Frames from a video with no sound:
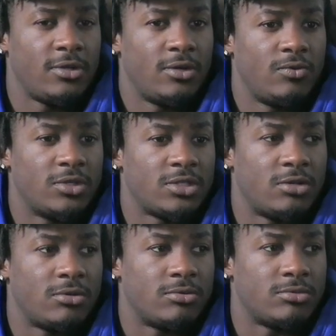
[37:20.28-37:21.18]
with mm-hmm.
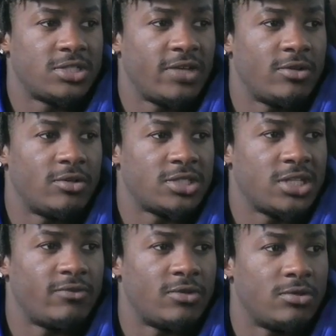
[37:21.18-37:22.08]
um seven on oh
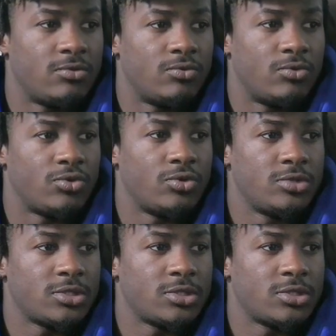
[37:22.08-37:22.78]
seven recruits.